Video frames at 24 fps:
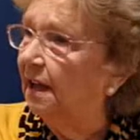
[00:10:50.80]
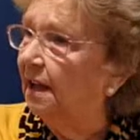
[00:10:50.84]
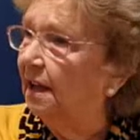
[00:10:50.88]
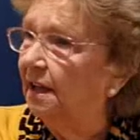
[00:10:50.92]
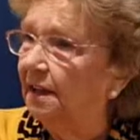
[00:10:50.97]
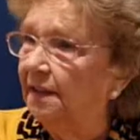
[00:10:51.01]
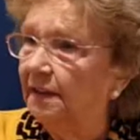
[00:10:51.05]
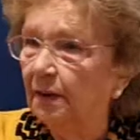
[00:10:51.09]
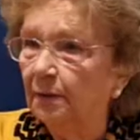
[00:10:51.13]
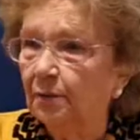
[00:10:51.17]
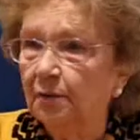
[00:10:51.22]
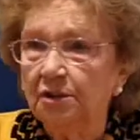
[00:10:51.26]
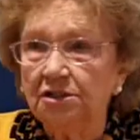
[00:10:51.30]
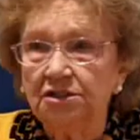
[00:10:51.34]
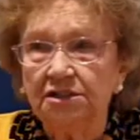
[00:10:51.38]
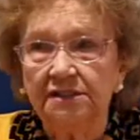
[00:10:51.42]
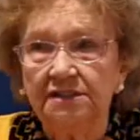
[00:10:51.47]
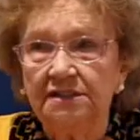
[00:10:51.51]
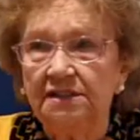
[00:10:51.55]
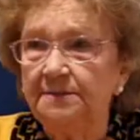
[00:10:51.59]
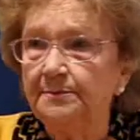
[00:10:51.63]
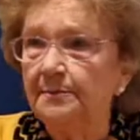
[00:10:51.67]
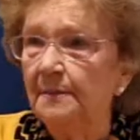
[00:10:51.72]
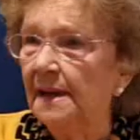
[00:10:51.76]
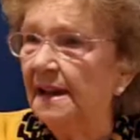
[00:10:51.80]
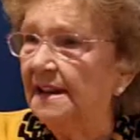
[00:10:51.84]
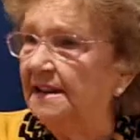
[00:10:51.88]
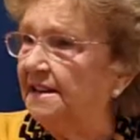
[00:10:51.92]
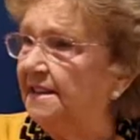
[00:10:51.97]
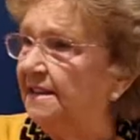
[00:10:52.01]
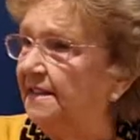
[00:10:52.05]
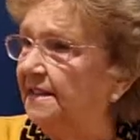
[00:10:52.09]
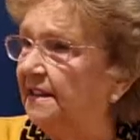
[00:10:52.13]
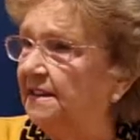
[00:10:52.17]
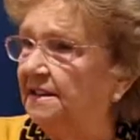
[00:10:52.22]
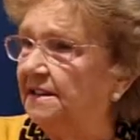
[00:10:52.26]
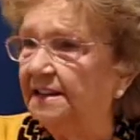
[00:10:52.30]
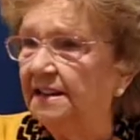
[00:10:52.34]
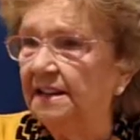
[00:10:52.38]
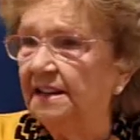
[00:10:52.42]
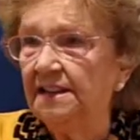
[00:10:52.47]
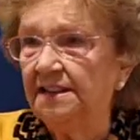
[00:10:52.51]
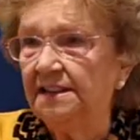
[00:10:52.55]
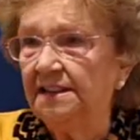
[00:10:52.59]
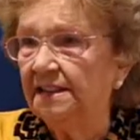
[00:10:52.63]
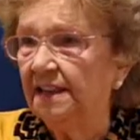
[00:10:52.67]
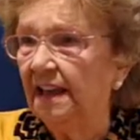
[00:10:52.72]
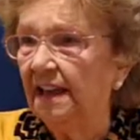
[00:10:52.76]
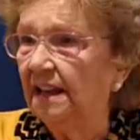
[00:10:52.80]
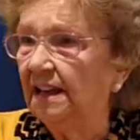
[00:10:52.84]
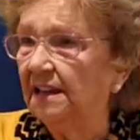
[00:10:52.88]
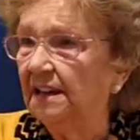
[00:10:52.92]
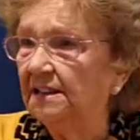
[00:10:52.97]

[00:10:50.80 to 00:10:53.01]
There wasn't many that did that.